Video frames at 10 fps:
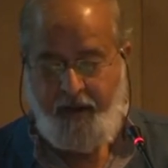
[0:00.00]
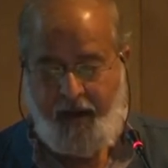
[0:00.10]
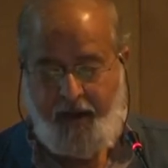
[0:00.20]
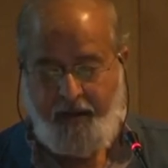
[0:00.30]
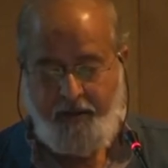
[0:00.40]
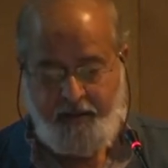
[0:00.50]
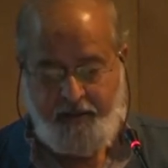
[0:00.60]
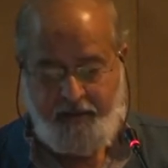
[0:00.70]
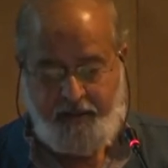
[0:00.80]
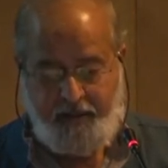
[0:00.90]
and
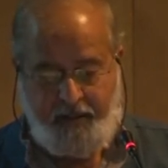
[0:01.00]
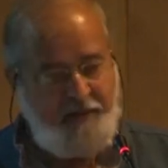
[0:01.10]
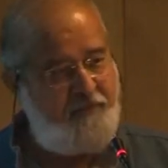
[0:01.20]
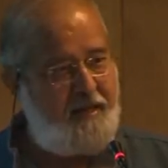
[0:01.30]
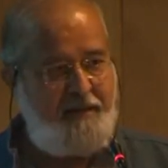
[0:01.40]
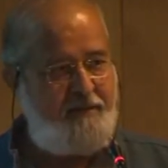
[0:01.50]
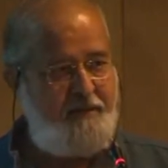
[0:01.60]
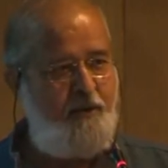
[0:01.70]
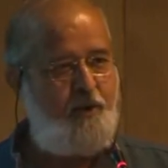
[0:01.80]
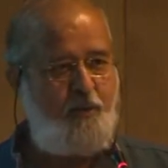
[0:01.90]

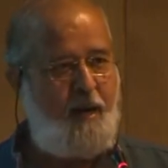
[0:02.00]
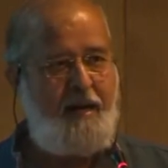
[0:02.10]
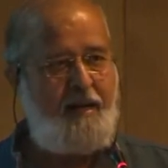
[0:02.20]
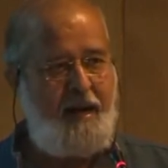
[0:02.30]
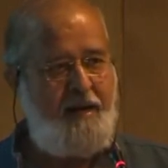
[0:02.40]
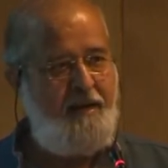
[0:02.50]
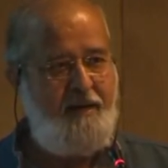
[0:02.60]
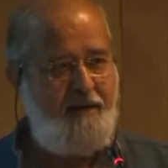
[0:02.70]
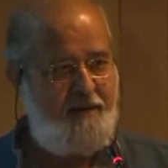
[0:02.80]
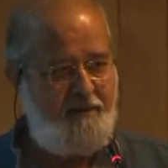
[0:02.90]
if you require
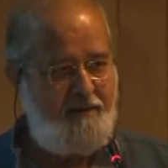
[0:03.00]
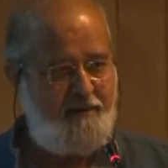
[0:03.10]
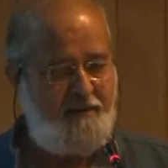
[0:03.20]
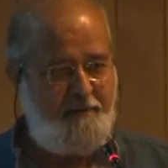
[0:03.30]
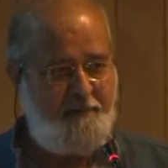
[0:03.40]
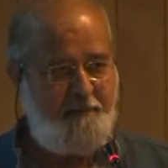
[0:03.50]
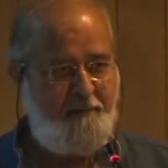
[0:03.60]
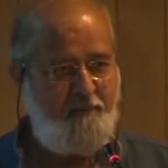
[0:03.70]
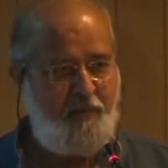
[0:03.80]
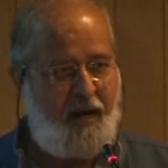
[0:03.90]
any
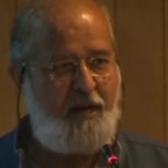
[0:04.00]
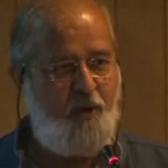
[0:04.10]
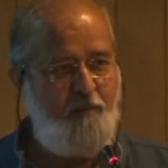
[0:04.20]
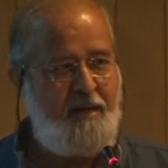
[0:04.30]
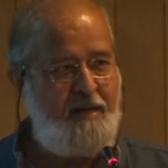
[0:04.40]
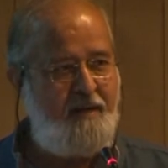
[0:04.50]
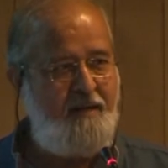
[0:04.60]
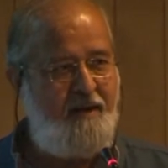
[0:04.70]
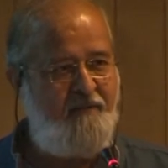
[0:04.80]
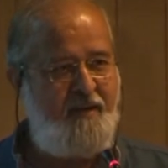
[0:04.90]
argument
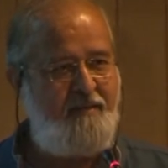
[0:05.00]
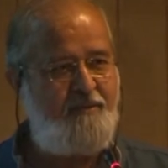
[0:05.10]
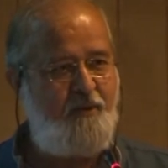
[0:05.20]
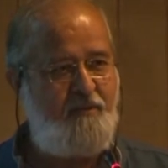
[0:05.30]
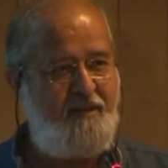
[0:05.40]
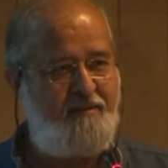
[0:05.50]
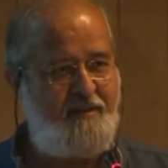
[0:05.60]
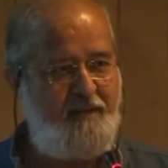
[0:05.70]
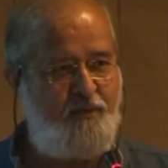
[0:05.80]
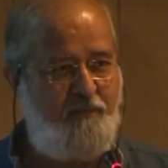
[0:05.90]
in defense of the
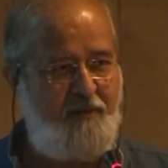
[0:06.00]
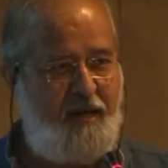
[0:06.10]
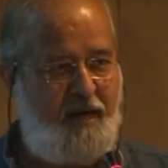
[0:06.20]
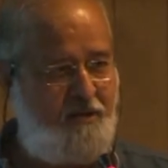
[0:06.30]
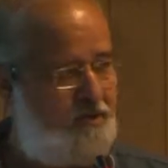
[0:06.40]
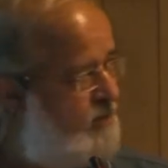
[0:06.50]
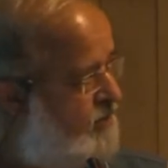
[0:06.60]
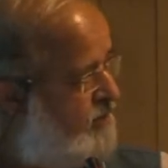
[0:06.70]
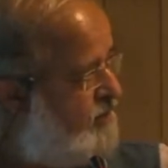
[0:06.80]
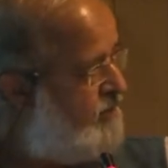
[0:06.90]
strength of the arch,
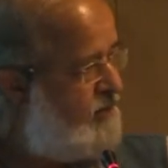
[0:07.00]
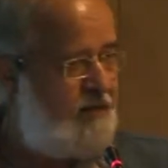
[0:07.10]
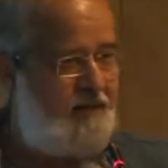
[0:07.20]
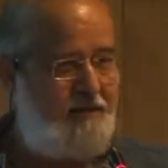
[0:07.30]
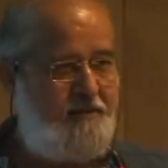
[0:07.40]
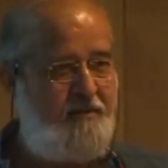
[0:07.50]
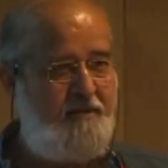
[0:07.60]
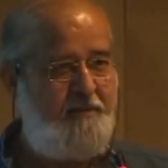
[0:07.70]
here it is.